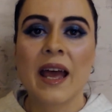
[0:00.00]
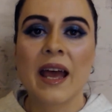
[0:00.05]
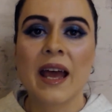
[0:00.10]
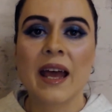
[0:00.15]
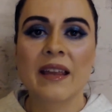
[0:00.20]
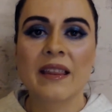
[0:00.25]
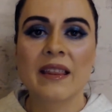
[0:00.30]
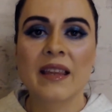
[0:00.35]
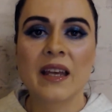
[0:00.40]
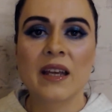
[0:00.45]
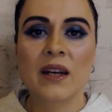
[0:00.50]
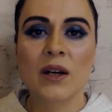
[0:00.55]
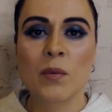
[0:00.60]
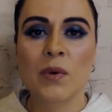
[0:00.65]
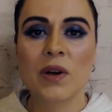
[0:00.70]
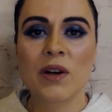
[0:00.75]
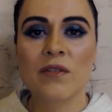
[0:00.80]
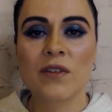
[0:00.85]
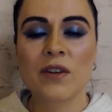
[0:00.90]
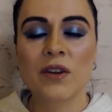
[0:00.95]
And then I
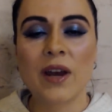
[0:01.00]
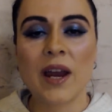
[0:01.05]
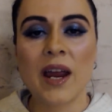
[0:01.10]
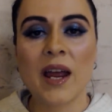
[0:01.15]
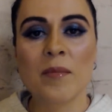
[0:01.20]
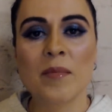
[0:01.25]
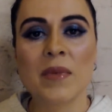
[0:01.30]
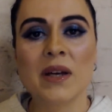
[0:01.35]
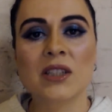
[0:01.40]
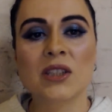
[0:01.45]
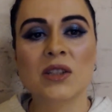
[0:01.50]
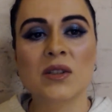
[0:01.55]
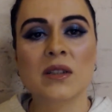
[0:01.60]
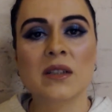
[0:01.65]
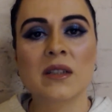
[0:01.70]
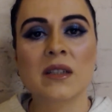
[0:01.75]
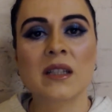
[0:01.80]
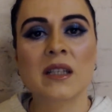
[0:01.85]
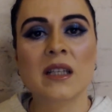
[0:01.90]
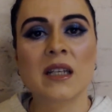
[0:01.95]
want to figure out how much
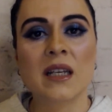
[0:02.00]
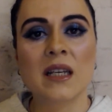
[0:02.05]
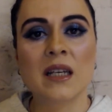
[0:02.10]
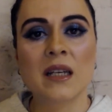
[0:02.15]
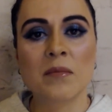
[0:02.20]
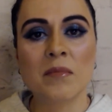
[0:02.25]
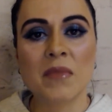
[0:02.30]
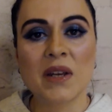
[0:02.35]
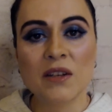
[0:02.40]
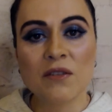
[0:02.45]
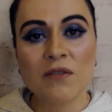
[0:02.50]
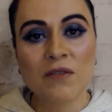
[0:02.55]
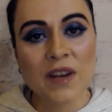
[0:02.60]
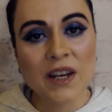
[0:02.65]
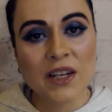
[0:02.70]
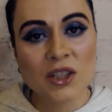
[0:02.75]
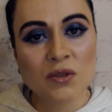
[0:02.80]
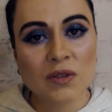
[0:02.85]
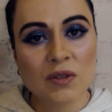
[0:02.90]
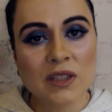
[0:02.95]
the
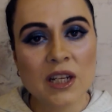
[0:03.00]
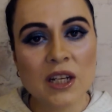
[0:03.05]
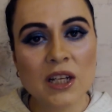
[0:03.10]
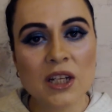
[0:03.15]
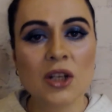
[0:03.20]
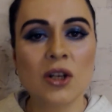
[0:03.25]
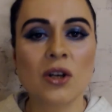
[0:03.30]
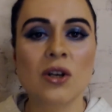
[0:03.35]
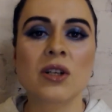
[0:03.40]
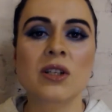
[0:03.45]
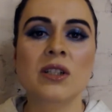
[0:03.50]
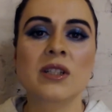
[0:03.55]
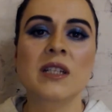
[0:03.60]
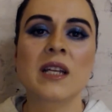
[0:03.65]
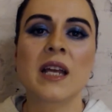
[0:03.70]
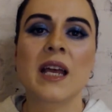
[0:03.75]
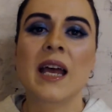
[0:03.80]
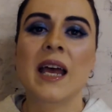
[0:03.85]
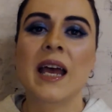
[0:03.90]
manufacturer is going to cost.